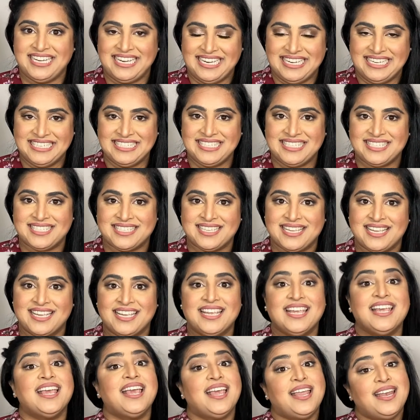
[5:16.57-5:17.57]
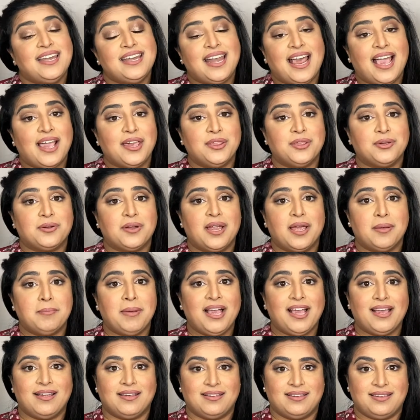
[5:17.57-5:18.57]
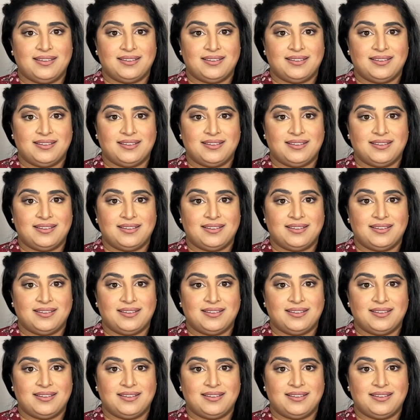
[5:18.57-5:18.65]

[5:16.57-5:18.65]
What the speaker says: is, neither am I.